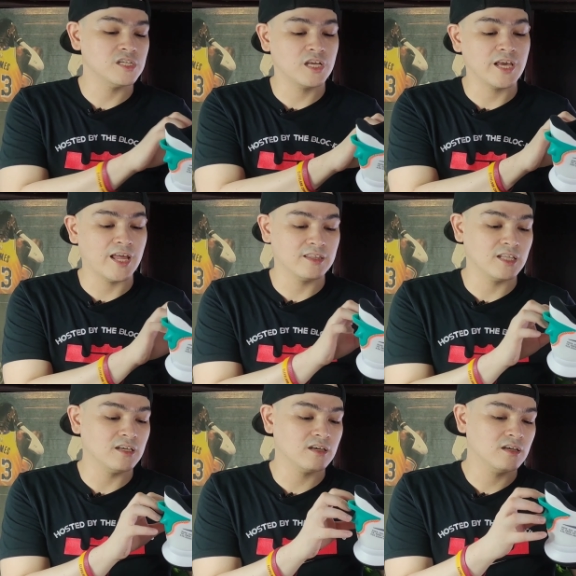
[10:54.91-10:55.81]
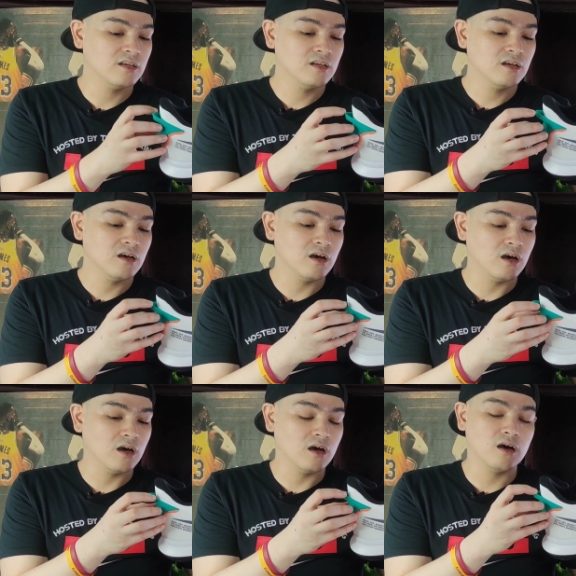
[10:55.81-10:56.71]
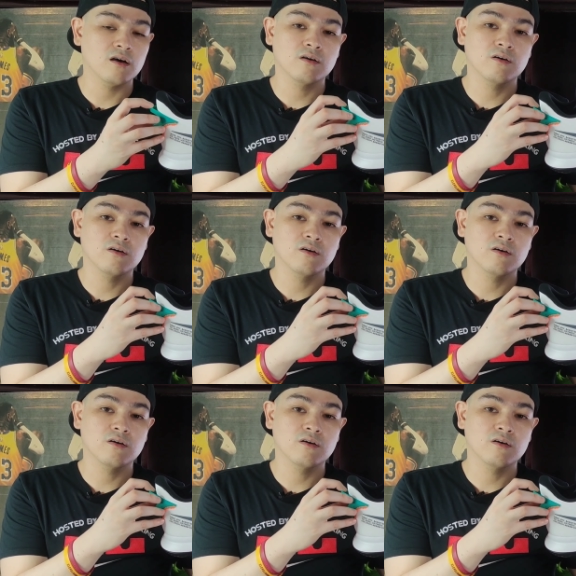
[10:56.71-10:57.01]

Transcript: gigantic uh,